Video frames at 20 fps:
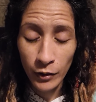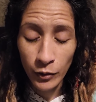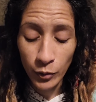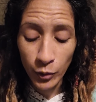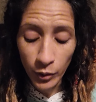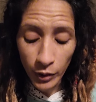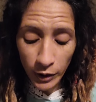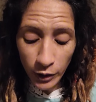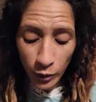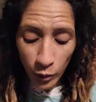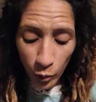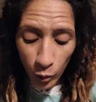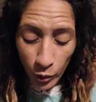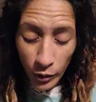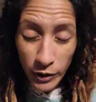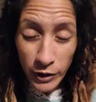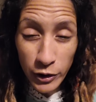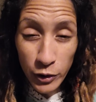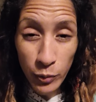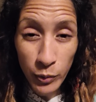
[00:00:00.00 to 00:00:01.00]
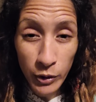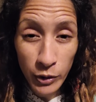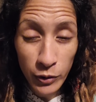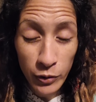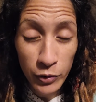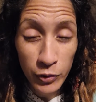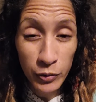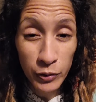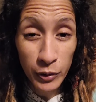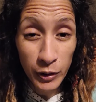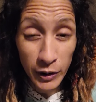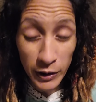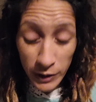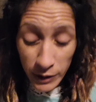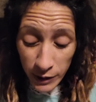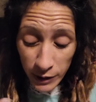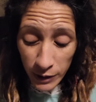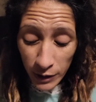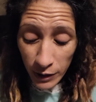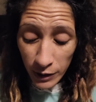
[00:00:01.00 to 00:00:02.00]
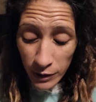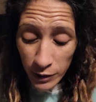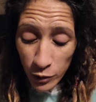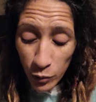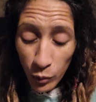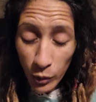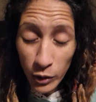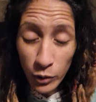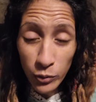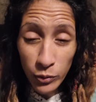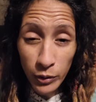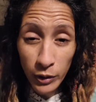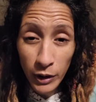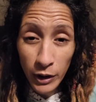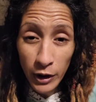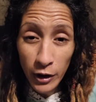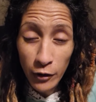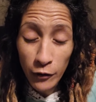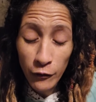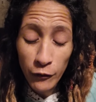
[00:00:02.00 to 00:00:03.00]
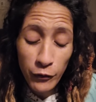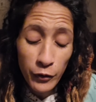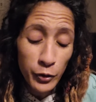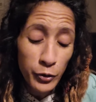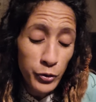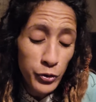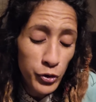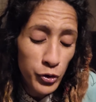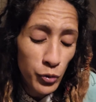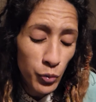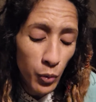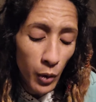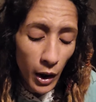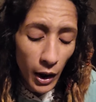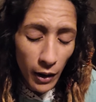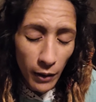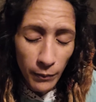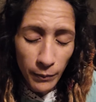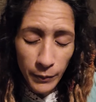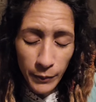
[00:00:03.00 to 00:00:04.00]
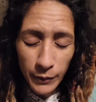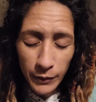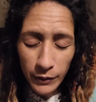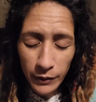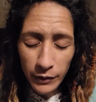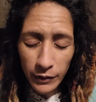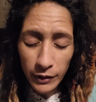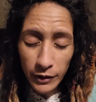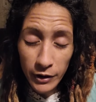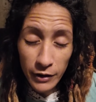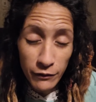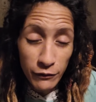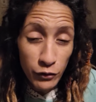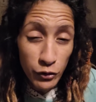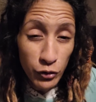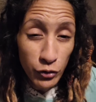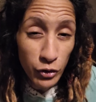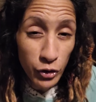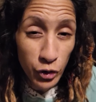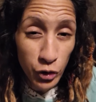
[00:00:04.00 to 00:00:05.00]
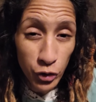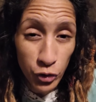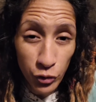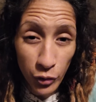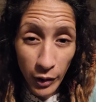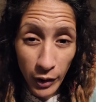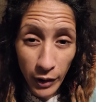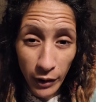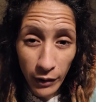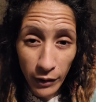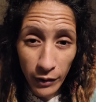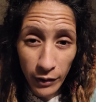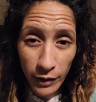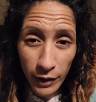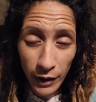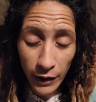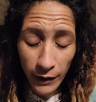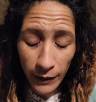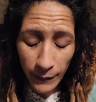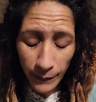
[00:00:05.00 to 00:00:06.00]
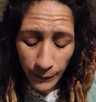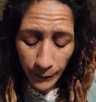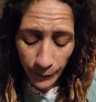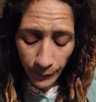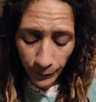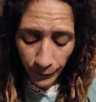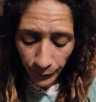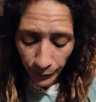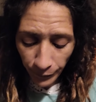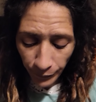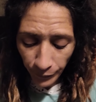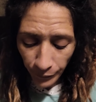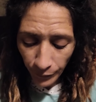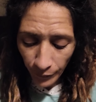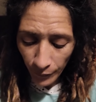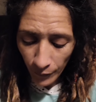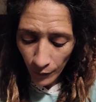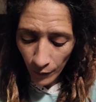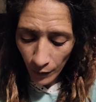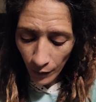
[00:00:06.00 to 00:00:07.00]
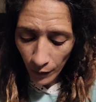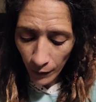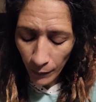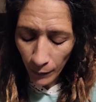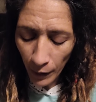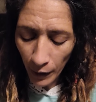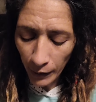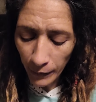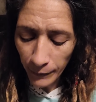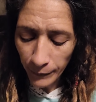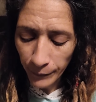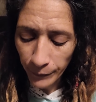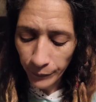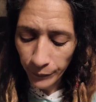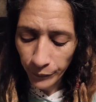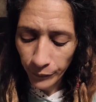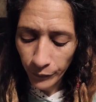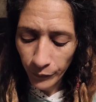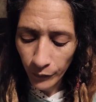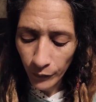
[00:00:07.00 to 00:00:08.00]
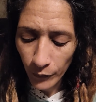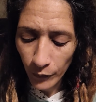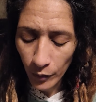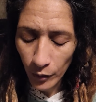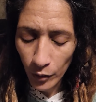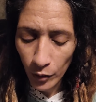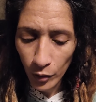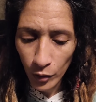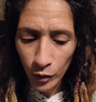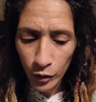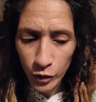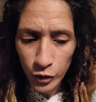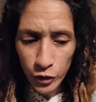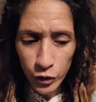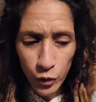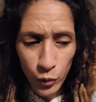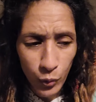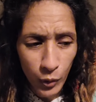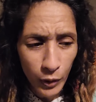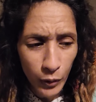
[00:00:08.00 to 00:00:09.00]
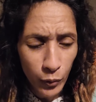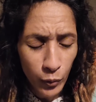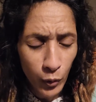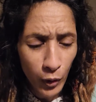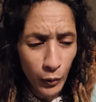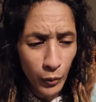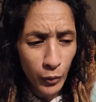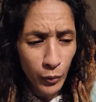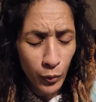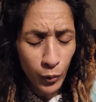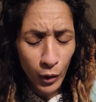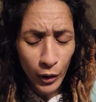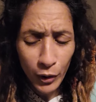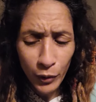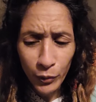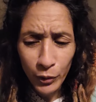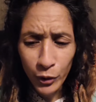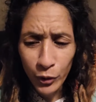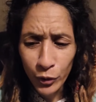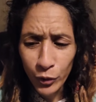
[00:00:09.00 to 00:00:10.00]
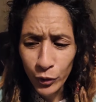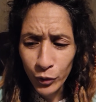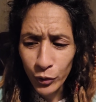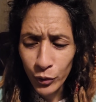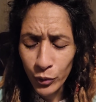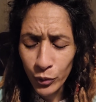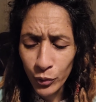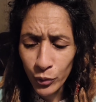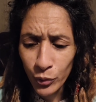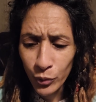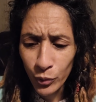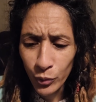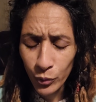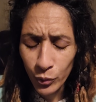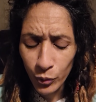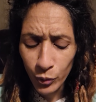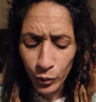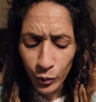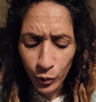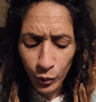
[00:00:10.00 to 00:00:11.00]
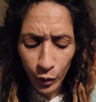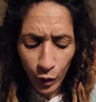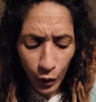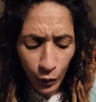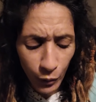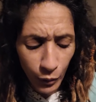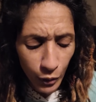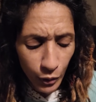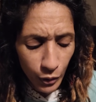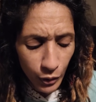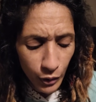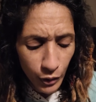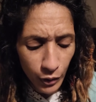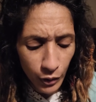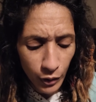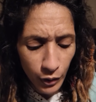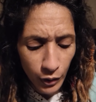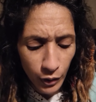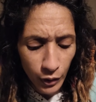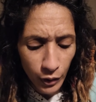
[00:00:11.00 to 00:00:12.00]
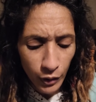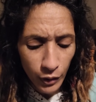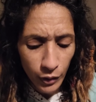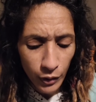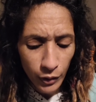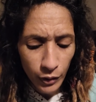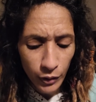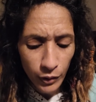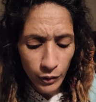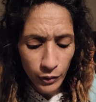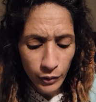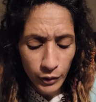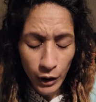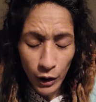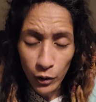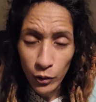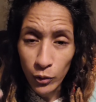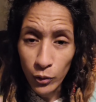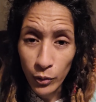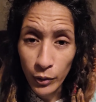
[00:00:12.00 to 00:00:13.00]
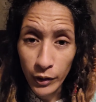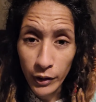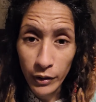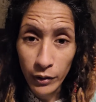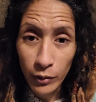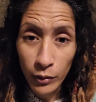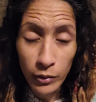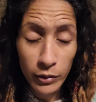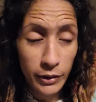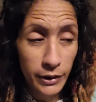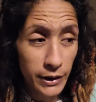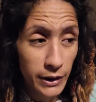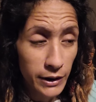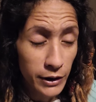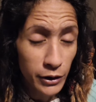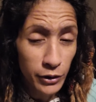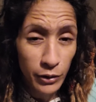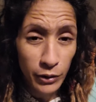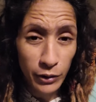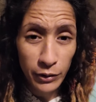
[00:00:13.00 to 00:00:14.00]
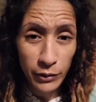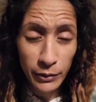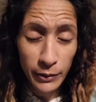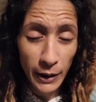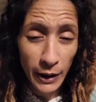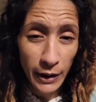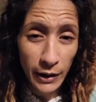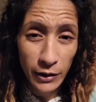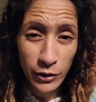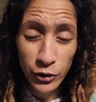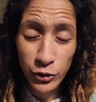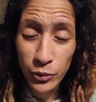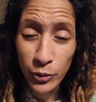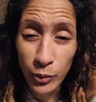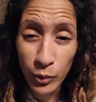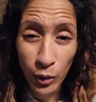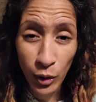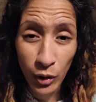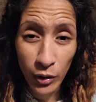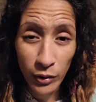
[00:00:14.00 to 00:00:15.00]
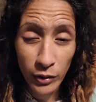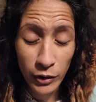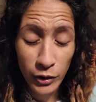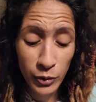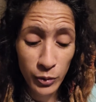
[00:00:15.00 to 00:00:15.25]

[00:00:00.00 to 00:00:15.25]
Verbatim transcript: know that the lord is the one who's he's he's the one who fills you up gives you the strength okay amen so what what what are we gonna do are we gonna tell the lord oh since you're taking so long